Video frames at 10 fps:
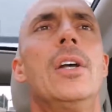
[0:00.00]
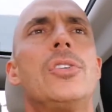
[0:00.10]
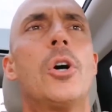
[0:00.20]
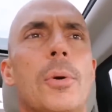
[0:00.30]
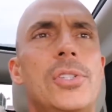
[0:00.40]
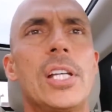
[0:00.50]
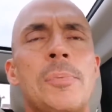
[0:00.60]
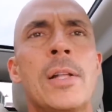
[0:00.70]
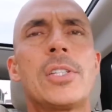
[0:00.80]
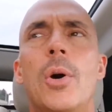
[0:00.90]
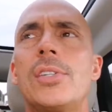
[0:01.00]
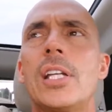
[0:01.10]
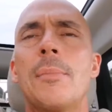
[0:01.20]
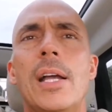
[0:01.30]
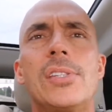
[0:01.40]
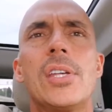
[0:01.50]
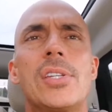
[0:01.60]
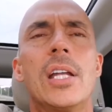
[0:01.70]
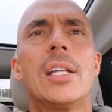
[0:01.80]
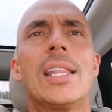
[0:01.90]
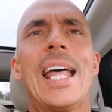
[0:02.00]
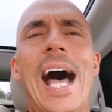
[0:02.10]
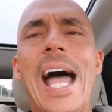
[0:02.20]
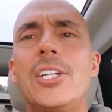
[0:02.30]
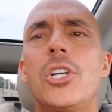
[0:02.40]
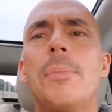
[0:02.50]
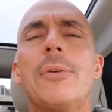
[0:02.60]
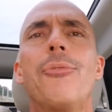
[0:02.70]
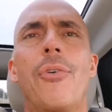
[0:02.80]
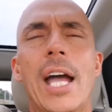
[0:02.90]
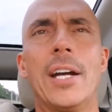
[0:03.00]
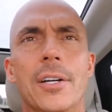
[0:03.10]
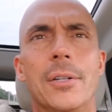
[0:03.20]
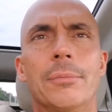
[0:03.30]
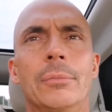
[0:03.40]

So about six months ago, I said to my assistant that I should be fired.